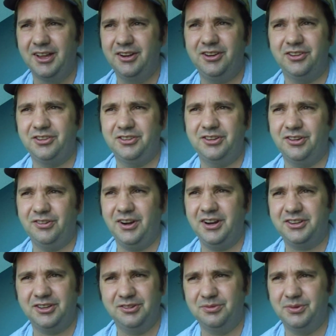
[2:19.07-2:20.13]
just
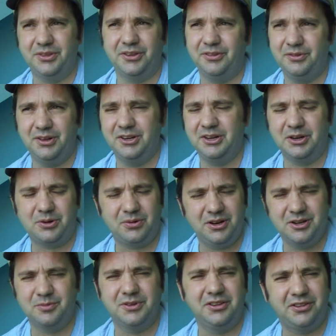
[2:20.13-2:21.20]
directed with an
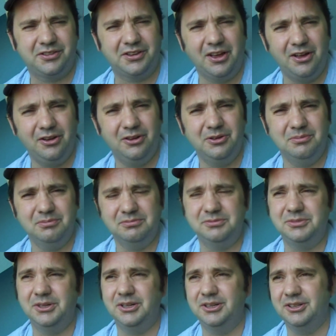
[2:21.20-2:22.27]
incredibly solemn,
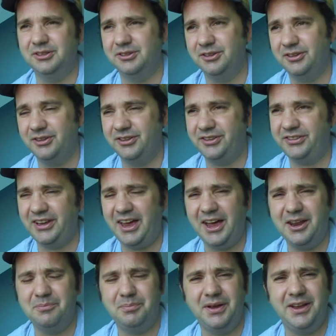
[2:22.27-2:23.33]

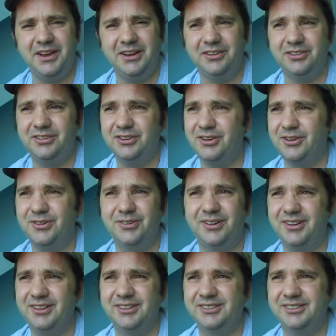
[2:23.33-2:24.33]
sad pace. So,